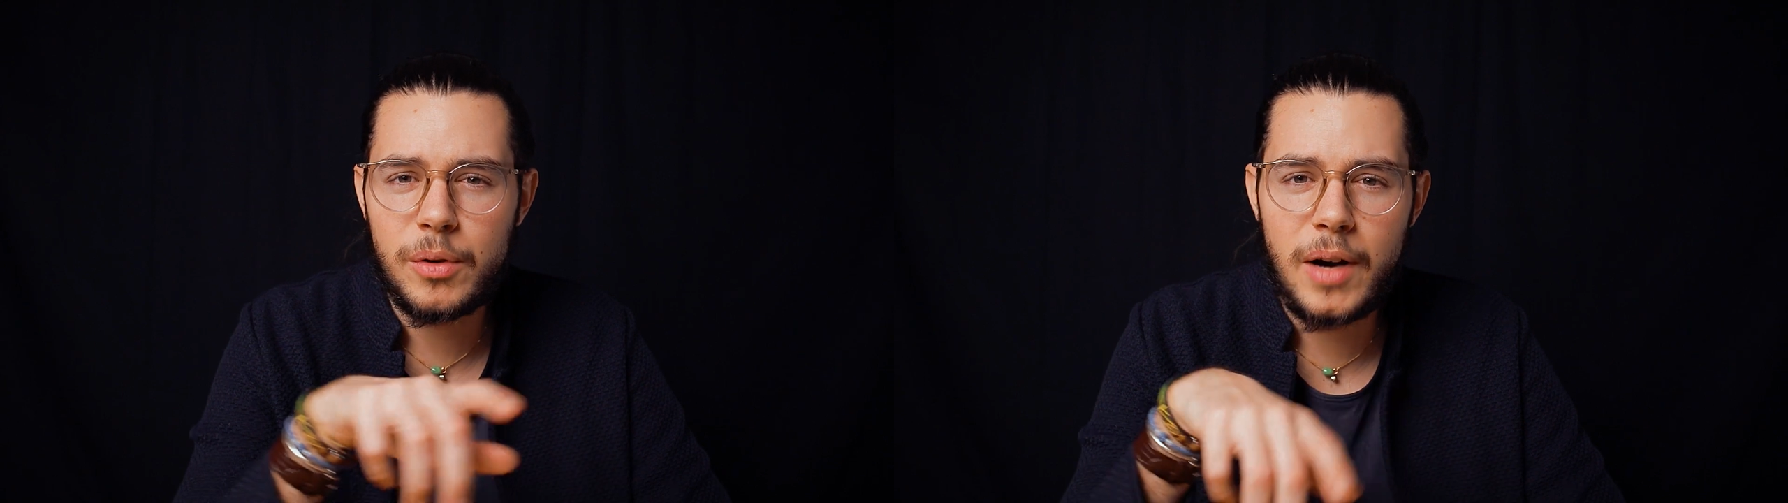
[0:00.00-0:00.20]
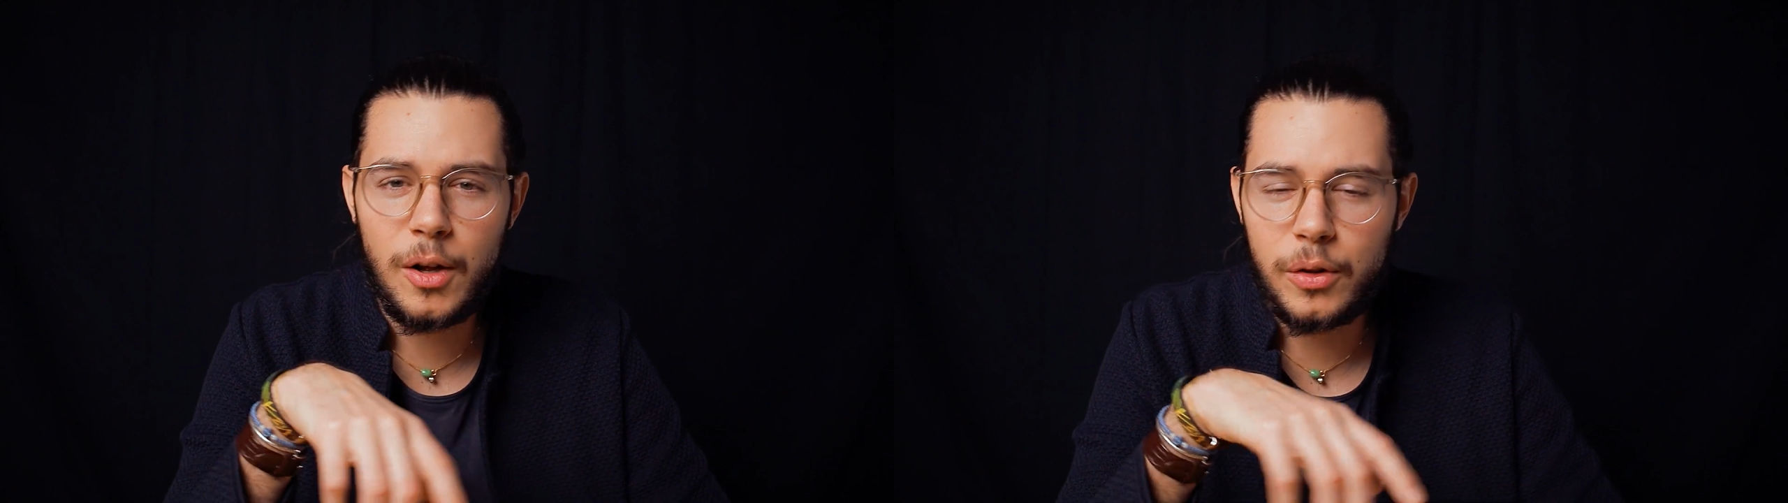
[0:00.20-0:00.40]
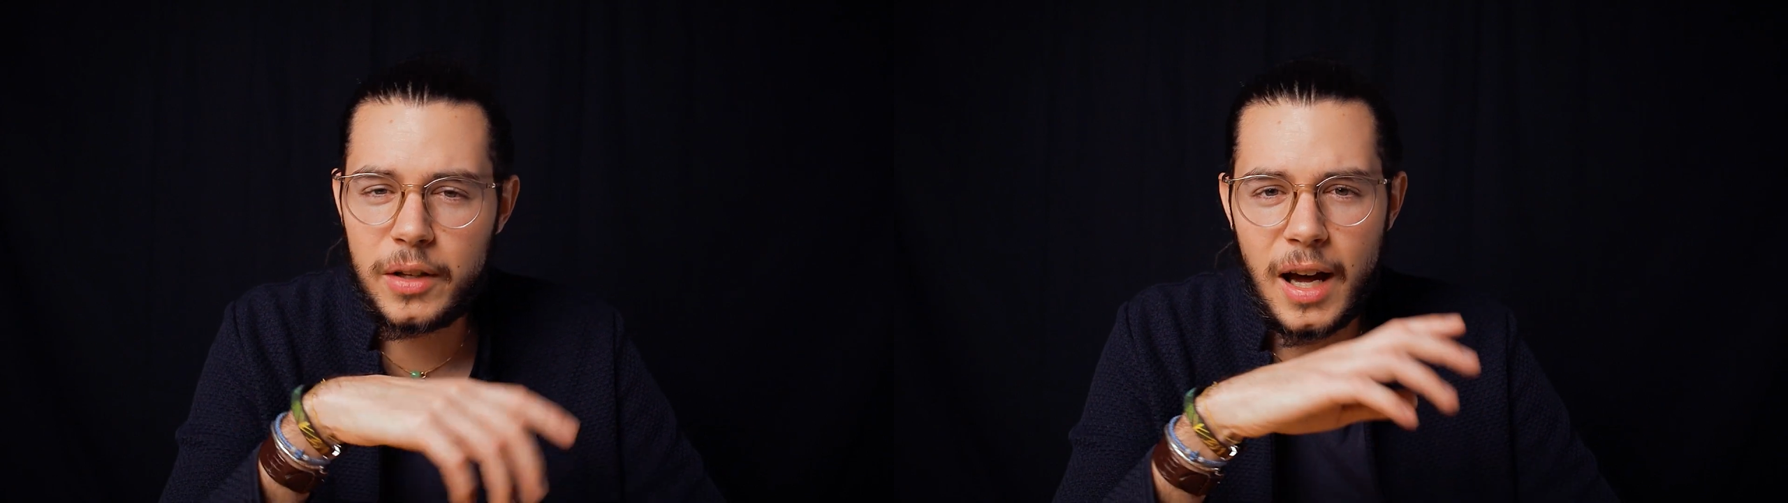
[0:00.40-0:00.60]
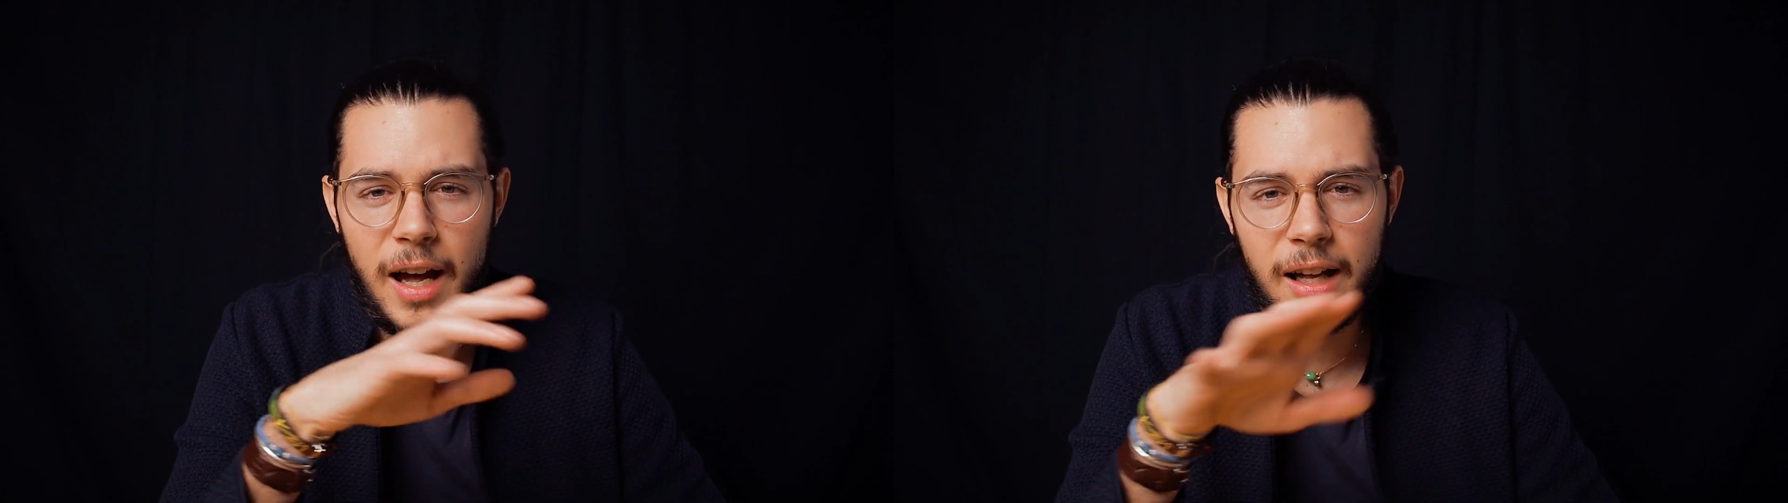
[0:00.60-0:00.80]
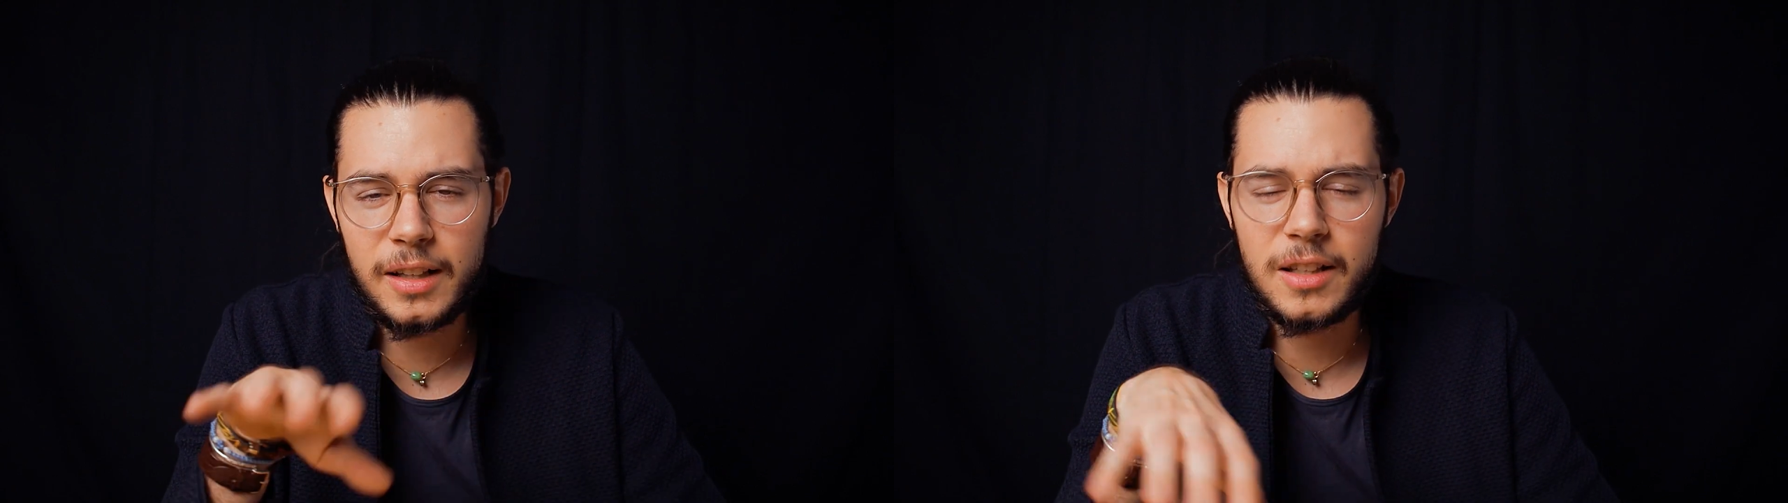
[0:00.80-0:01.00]
around the
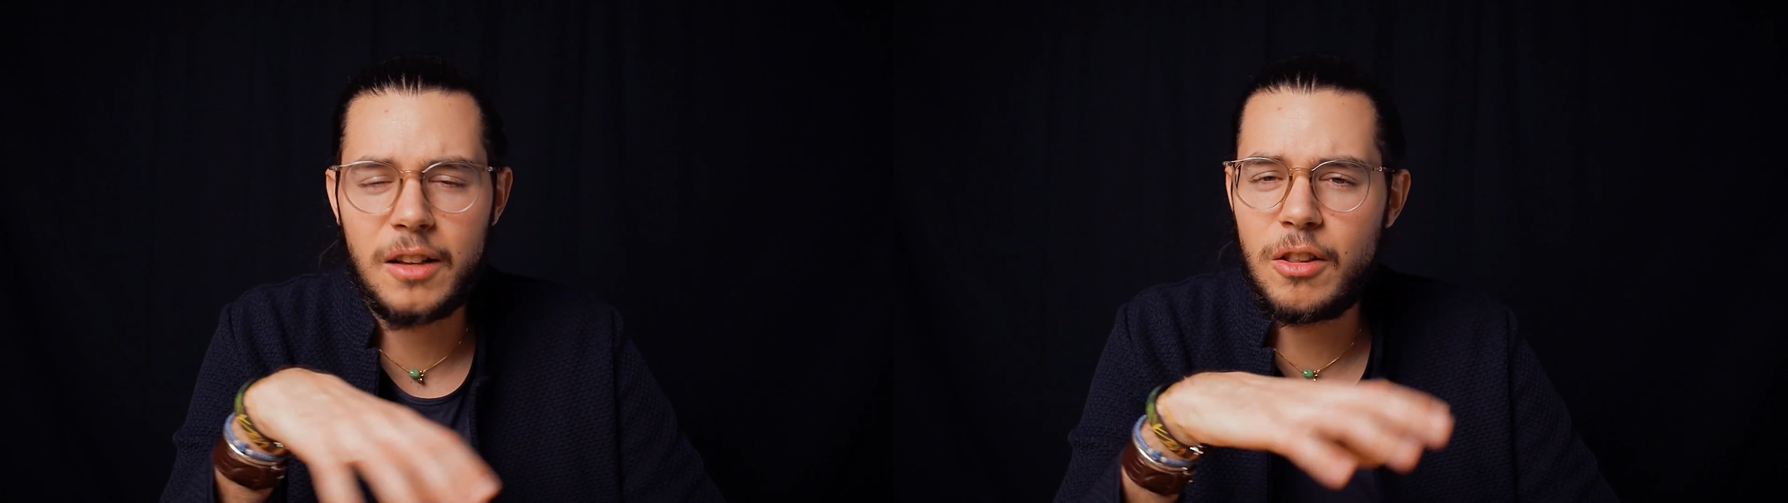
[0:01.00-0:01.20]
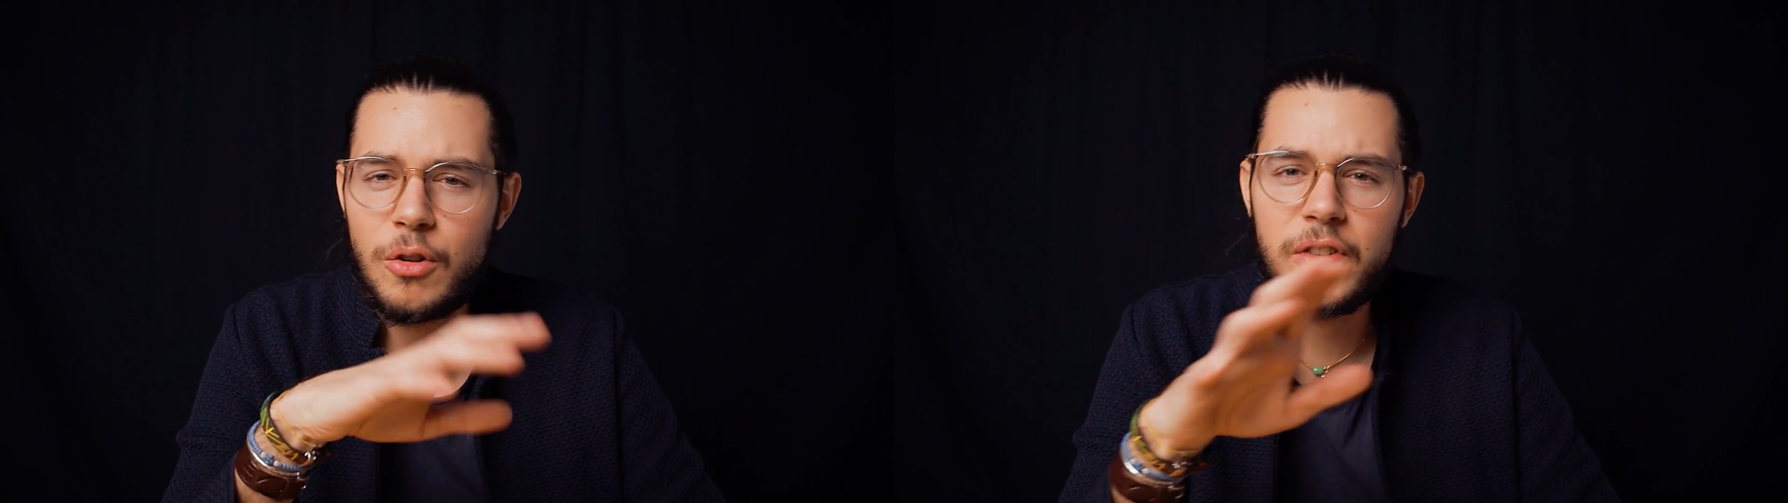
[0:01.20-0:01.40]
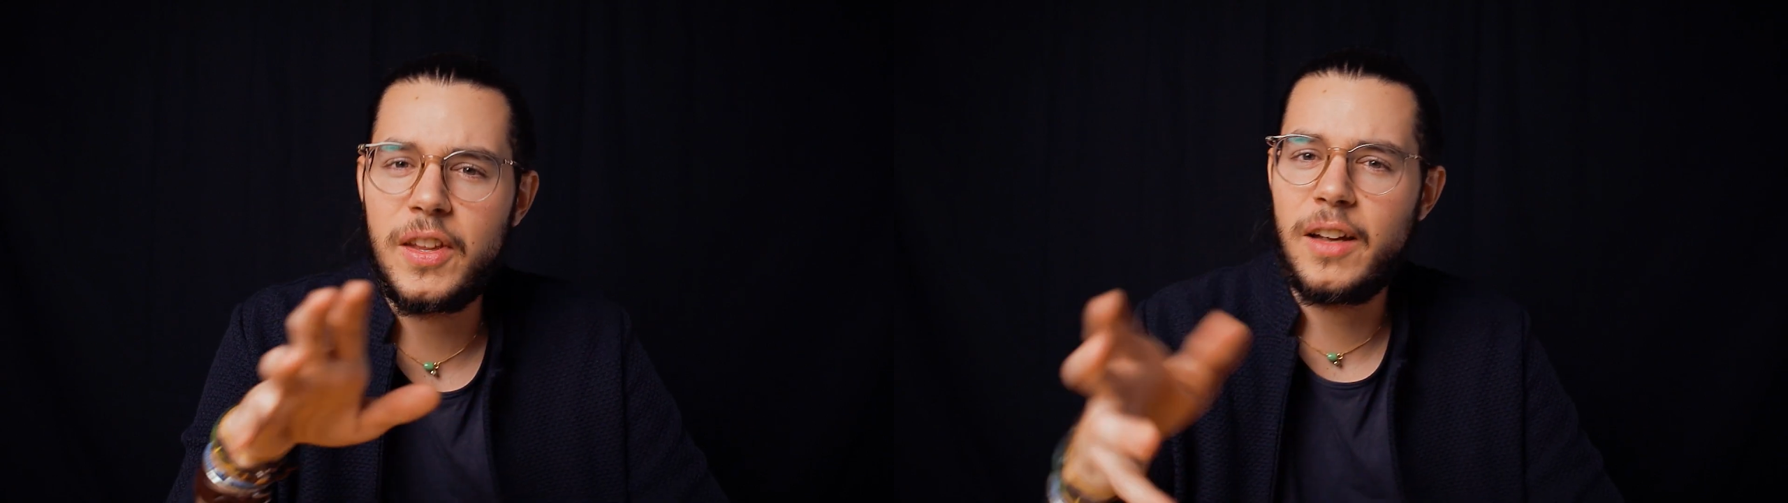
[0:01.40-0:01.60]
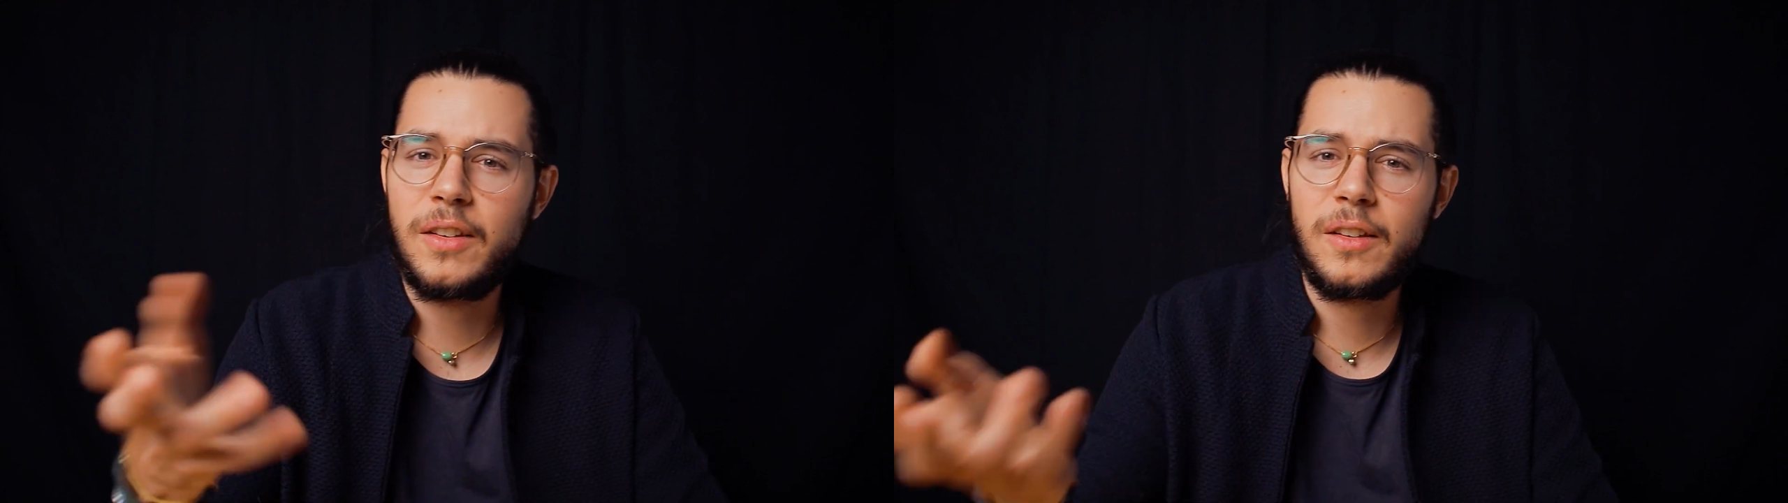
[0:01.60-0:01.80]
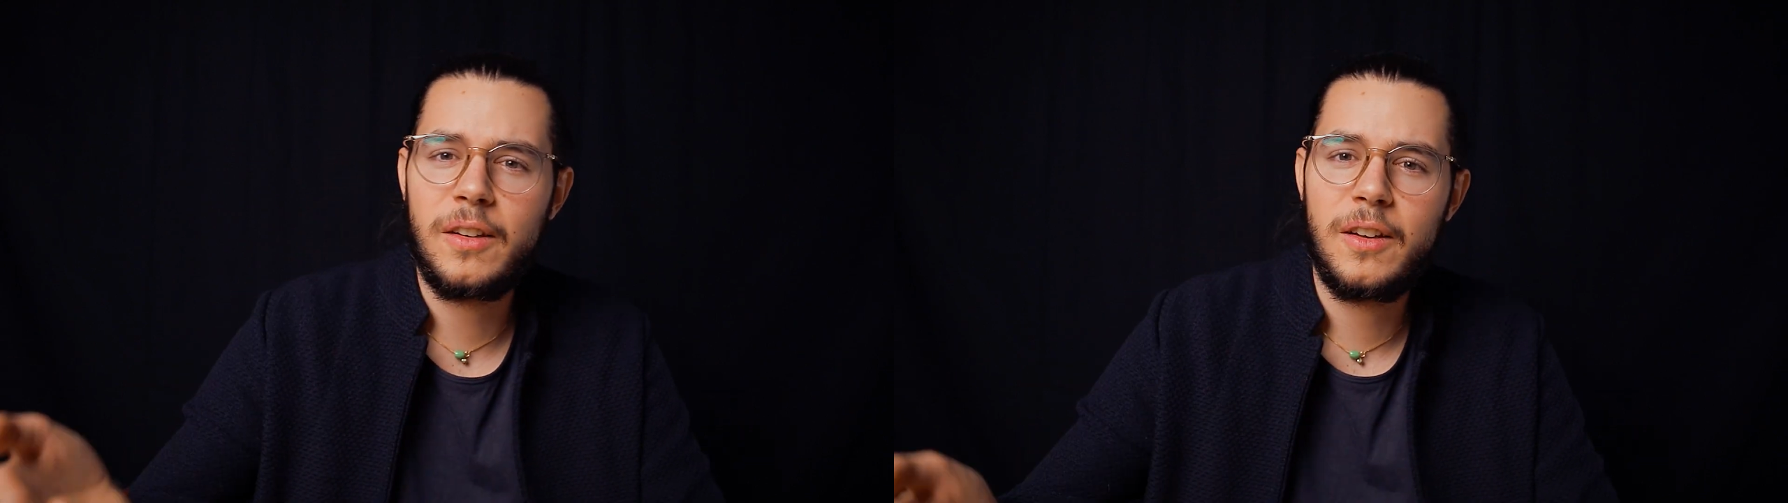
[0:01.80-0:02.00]
dial and it looks nice.